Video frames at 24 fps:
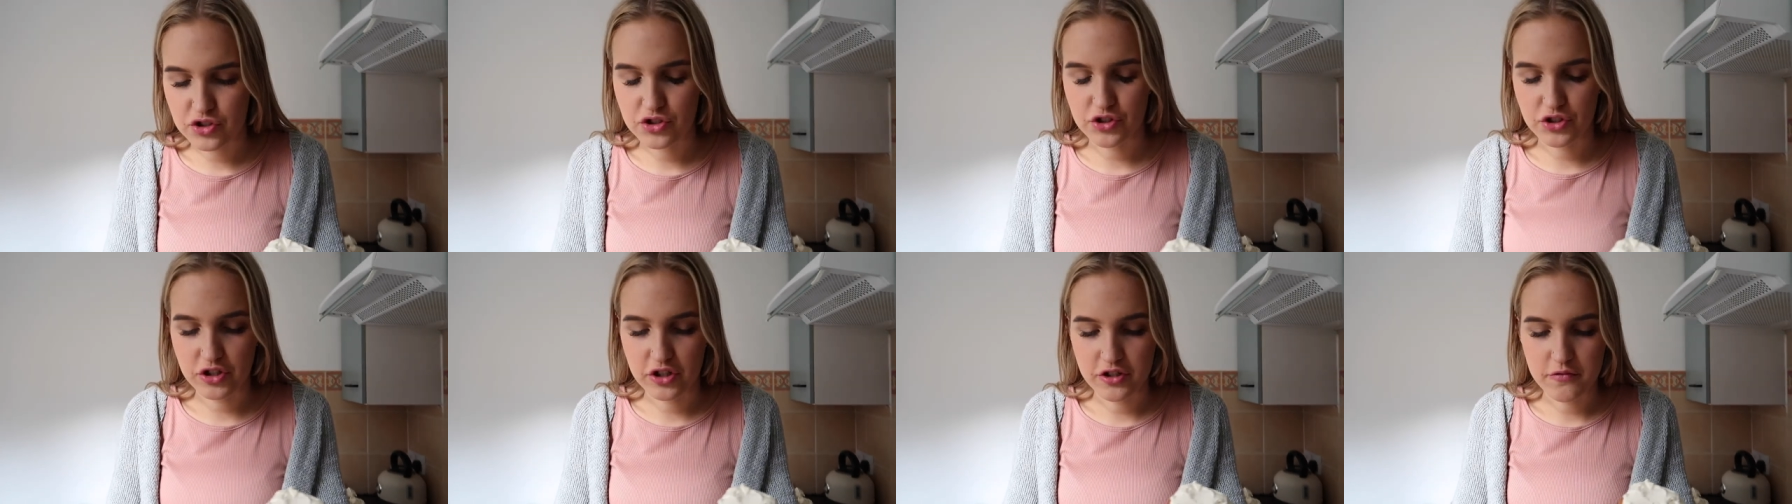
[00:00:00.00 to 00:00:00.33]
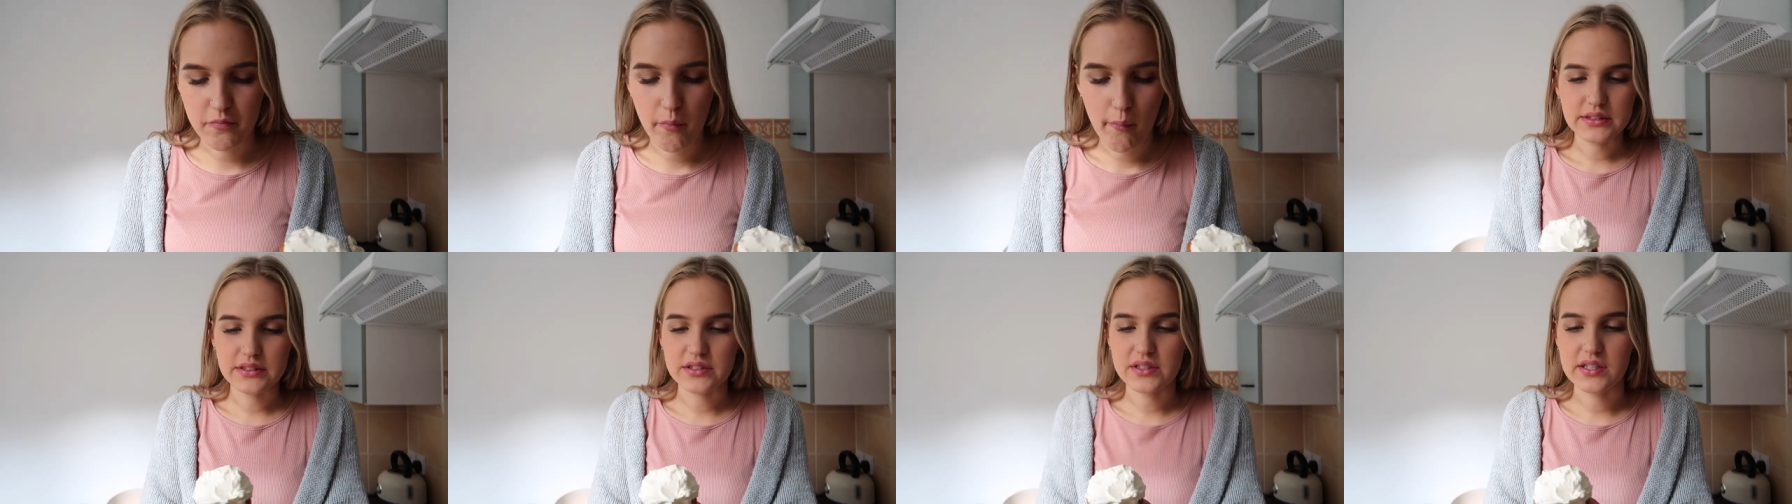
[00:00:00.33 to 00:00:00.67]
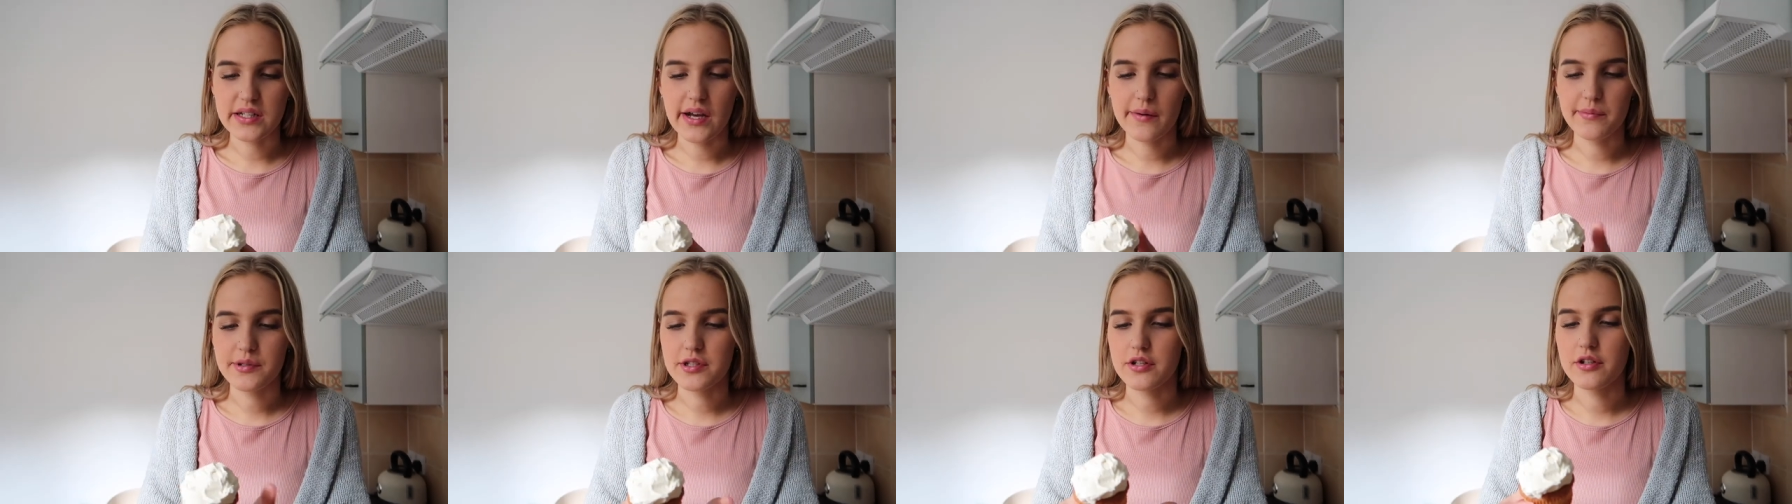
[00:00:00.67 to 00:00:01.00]
is good. This is
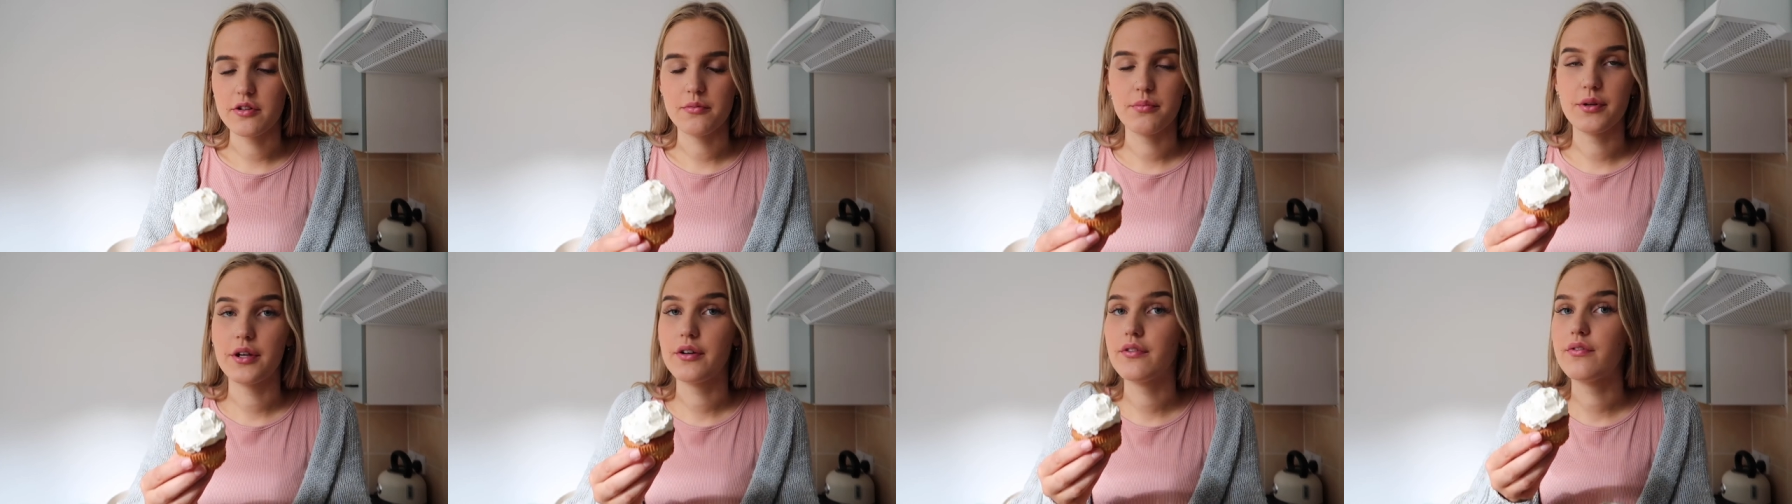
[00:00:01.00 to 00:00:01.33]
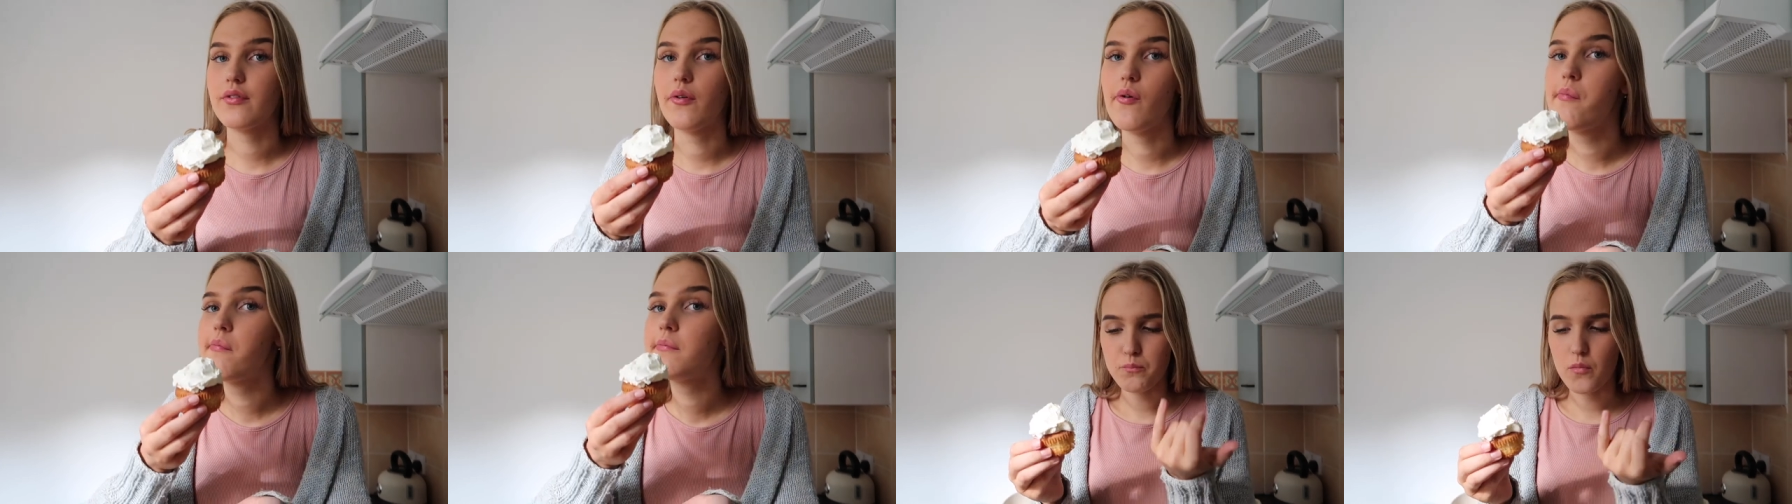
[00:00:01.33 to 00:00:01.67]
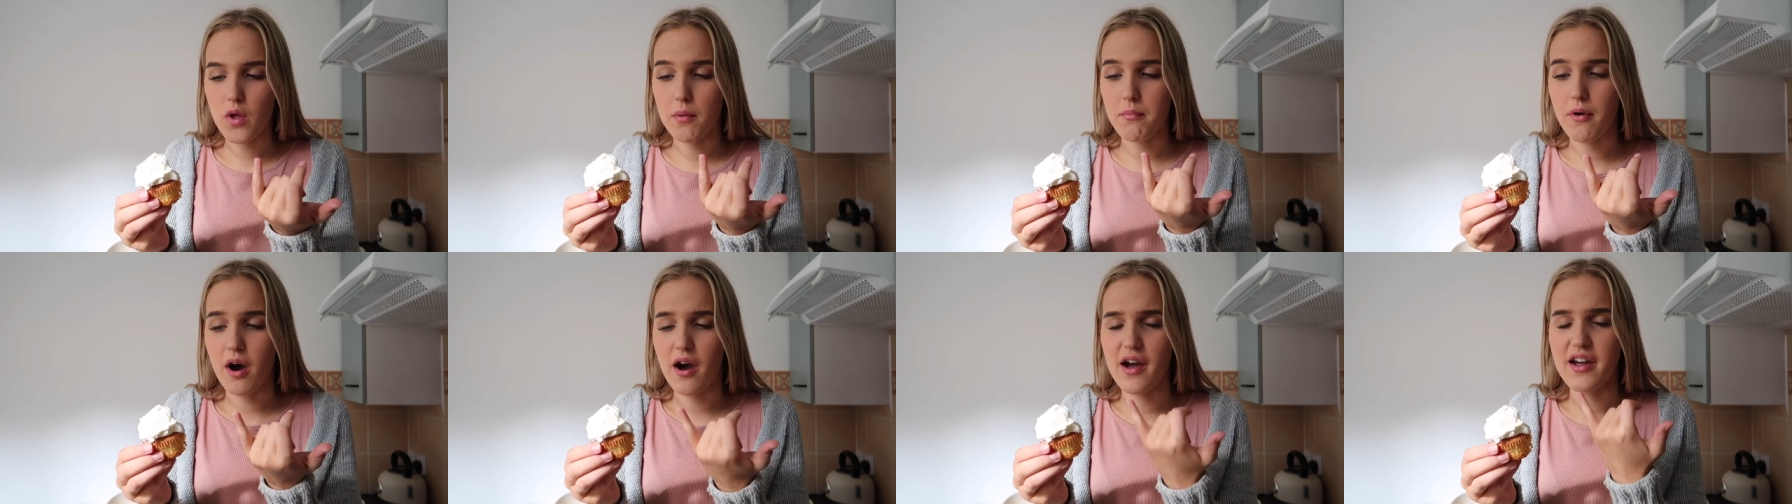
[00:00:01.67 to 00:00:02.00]
absolutely beautiful.
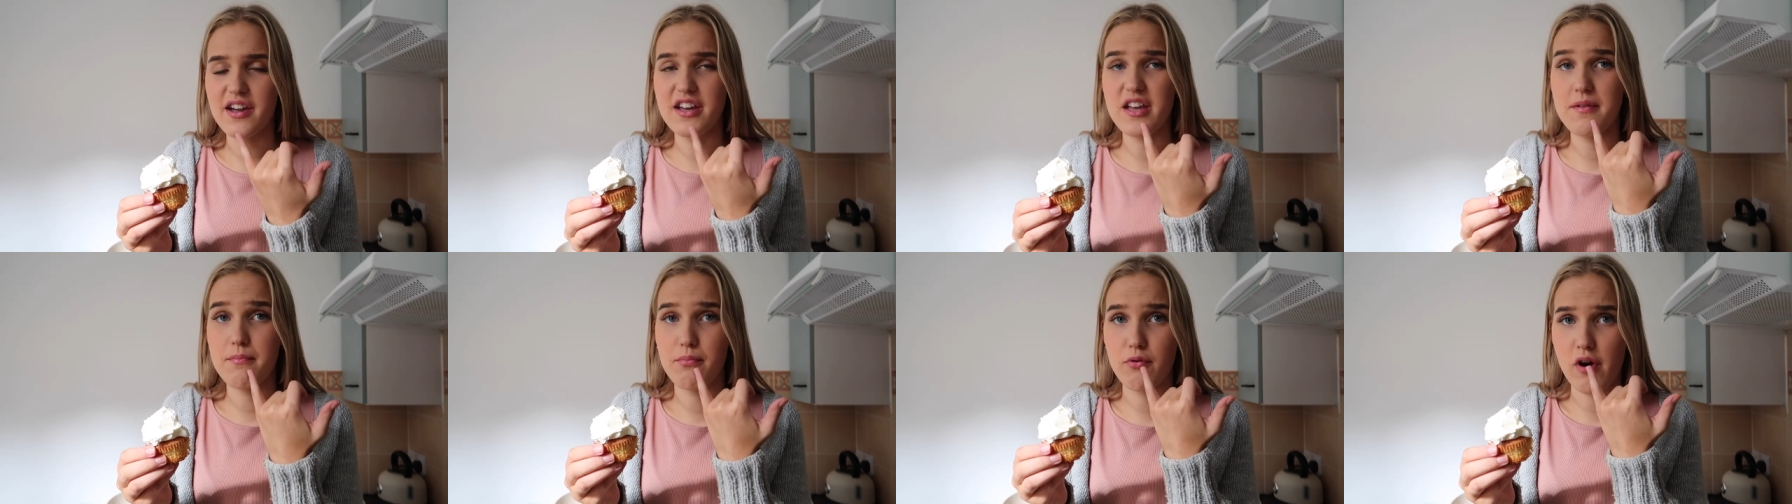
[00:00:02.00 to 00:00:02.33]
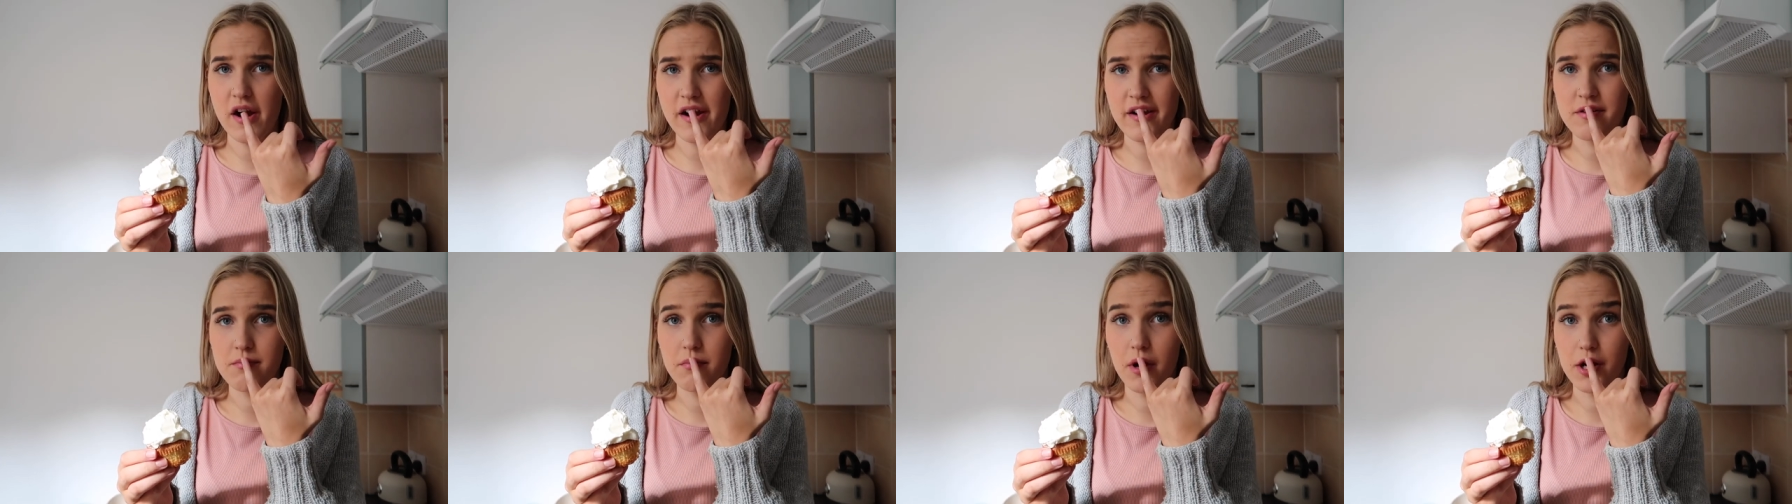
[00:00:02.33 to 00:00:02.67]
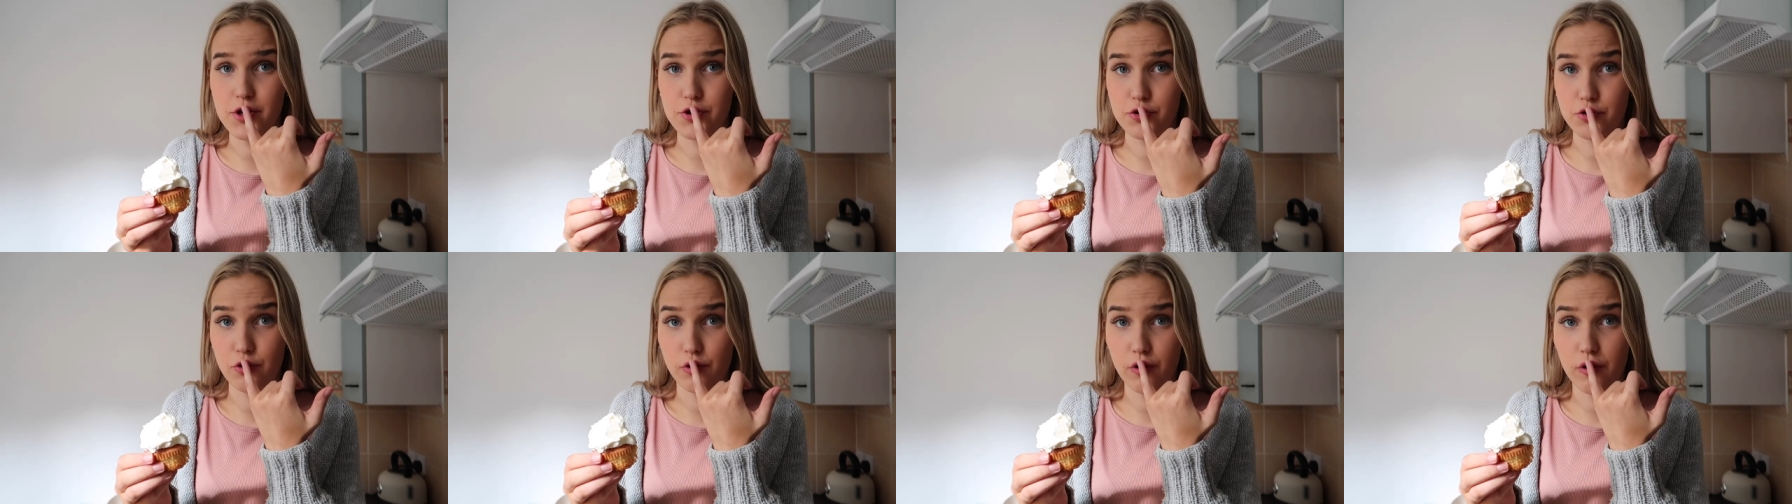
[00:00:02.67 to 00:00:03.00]
I'm highly breaking
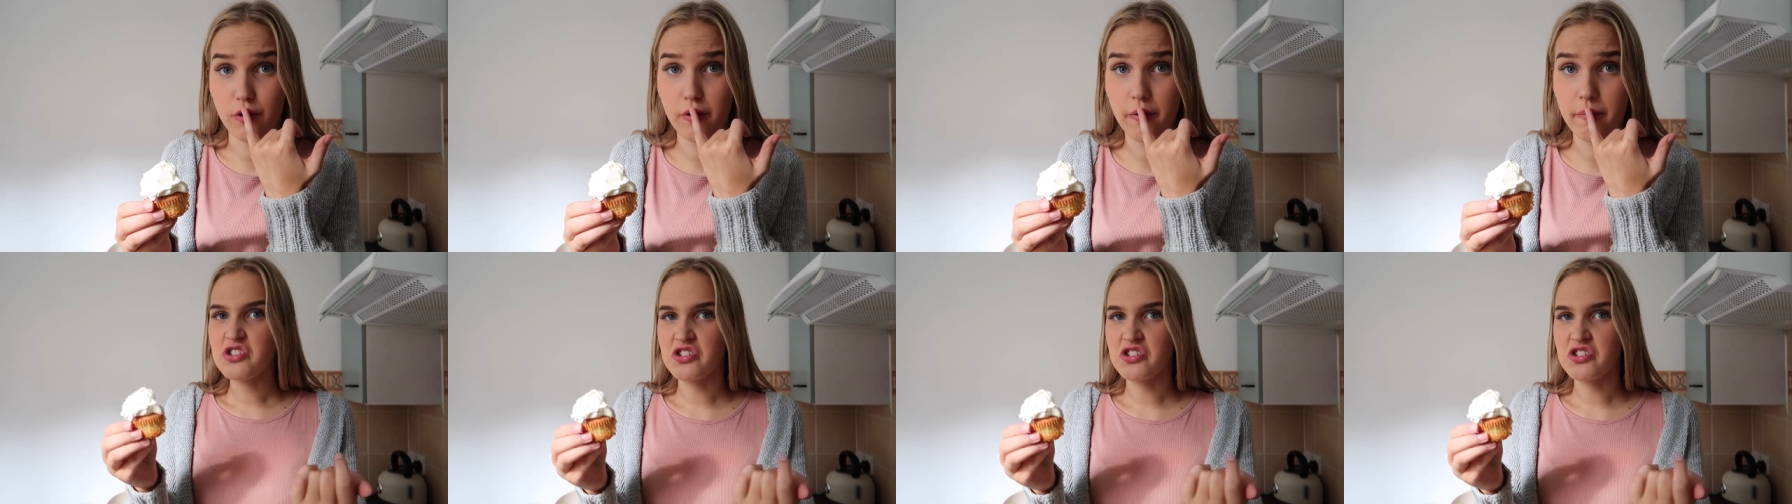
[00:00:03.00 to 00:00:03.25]
my jaw